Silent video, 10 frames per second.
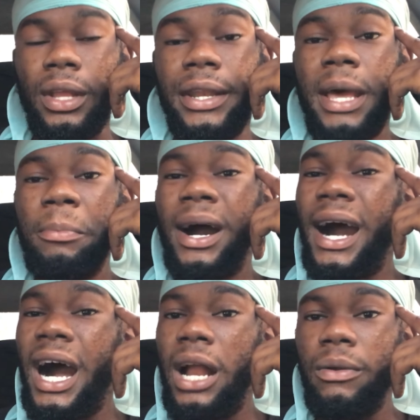Them
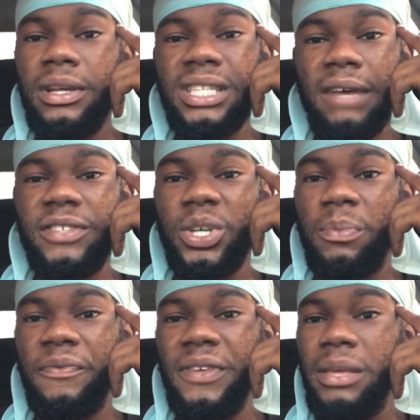always have
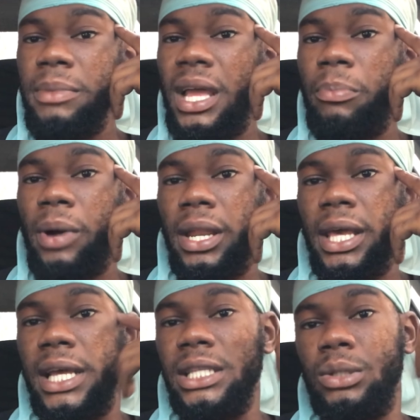some female pan
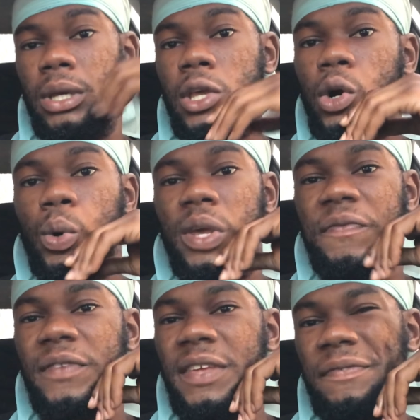the ends. yo
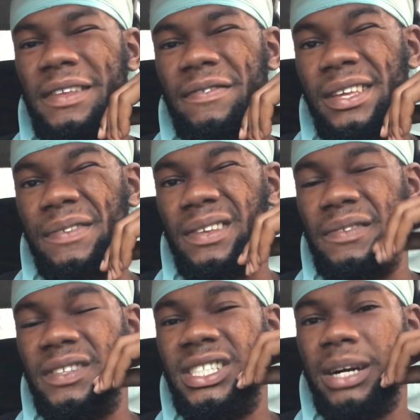if if if if
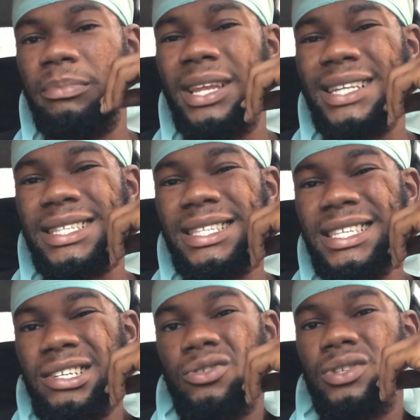if you job that
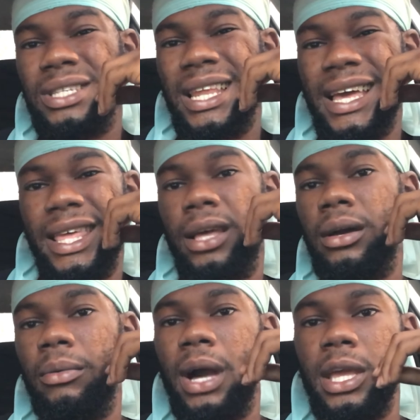serious like
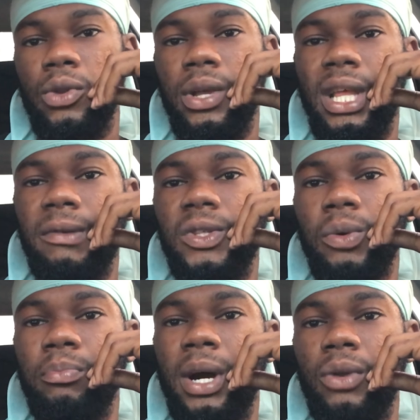cause you know it have
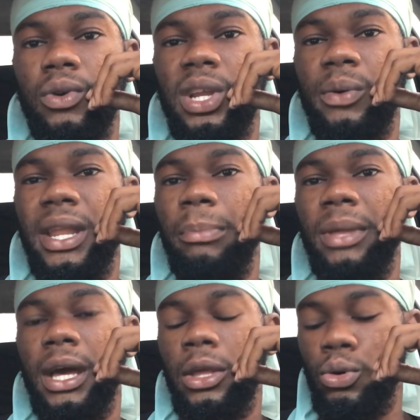some man out there where them
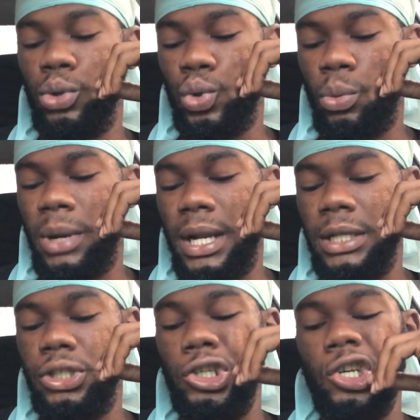can use woman
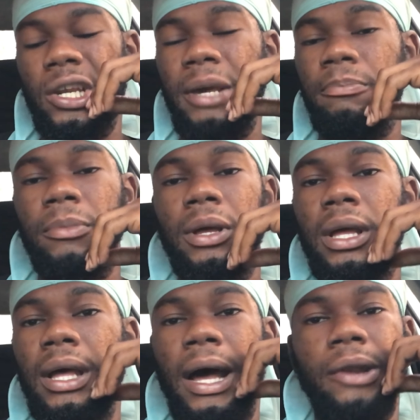and trick them
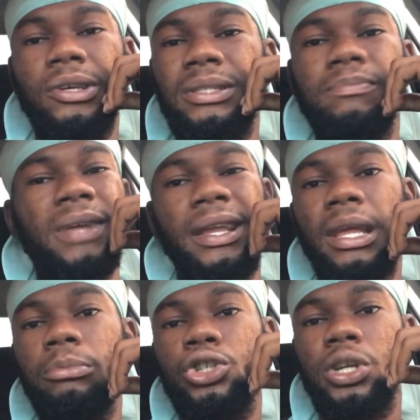and just take
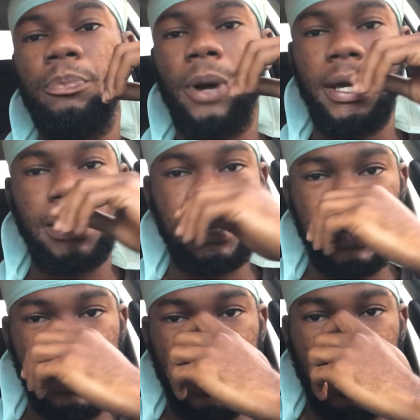them three points.
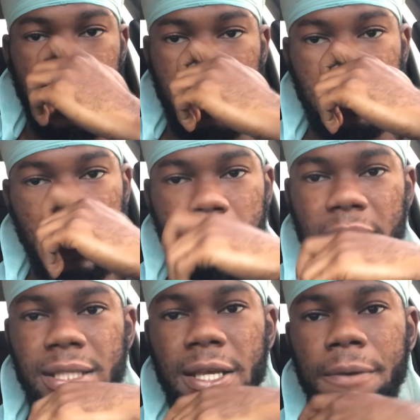You see me
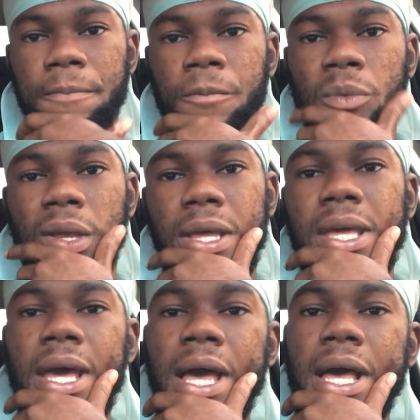I say?
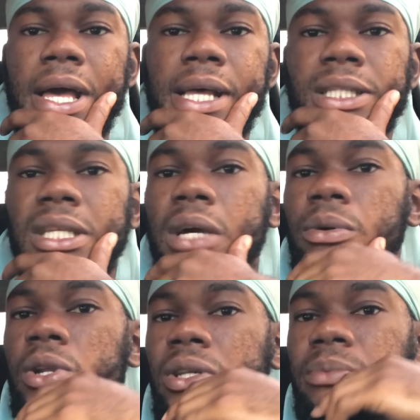Yeah, so then
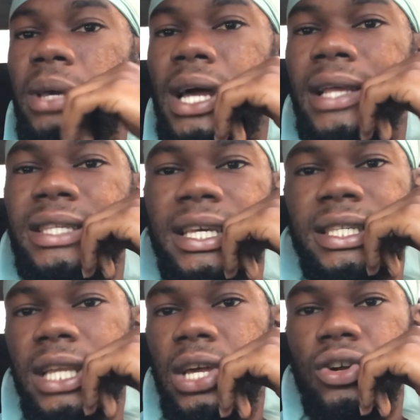we just make a
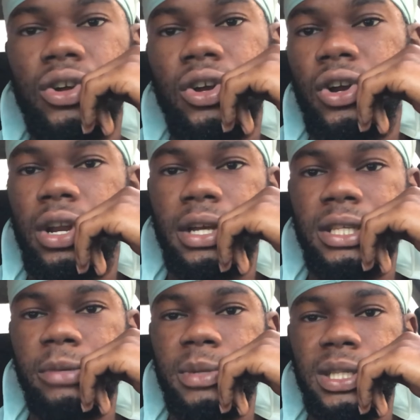sexy little girl, you
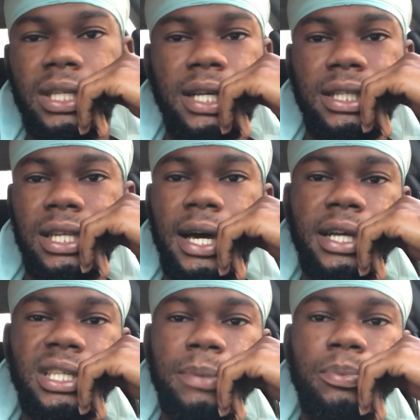see man. So as the
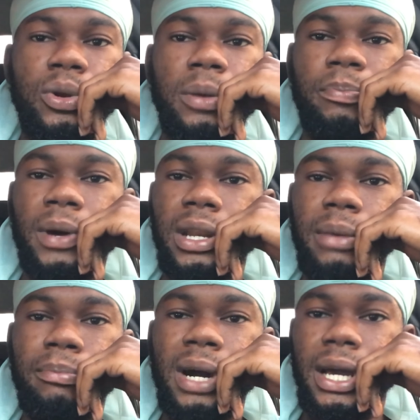dog said, pull up on the
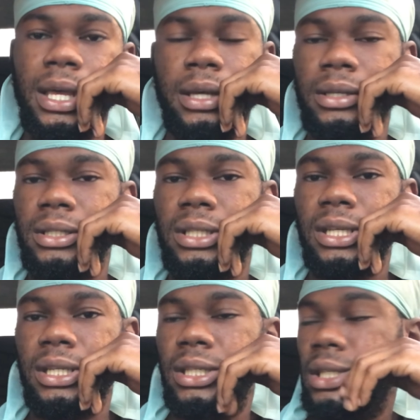bike. You
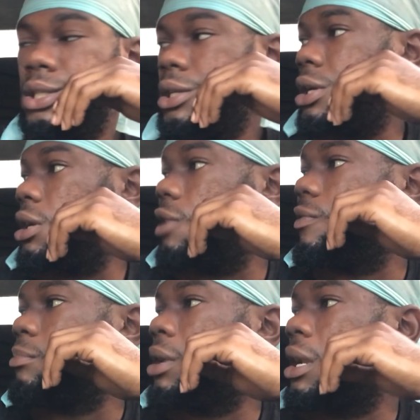see a sexy girl,
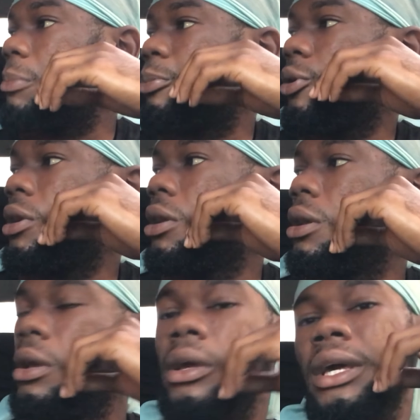every man a pre
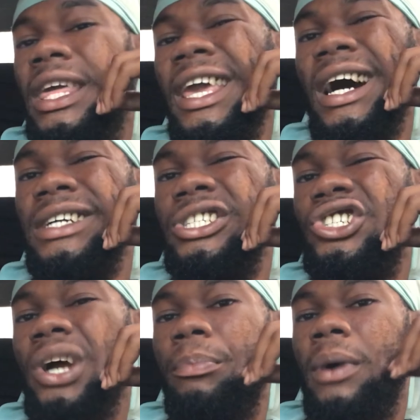get
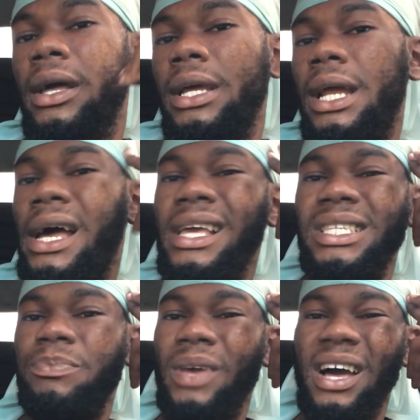drop cause you not
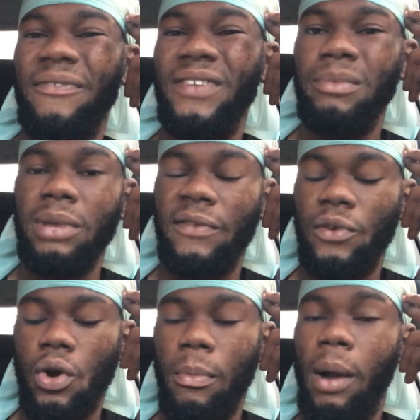expect a female
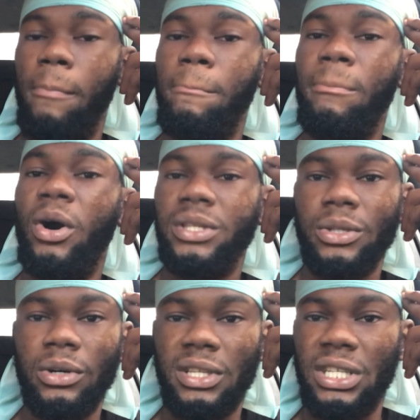to come and bust
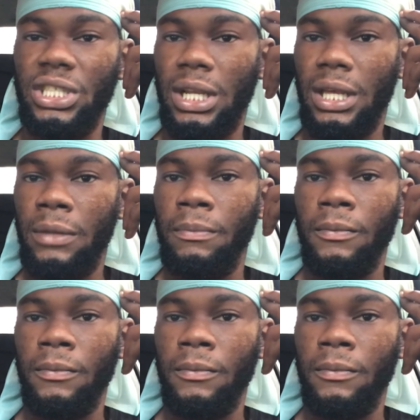out your jelly.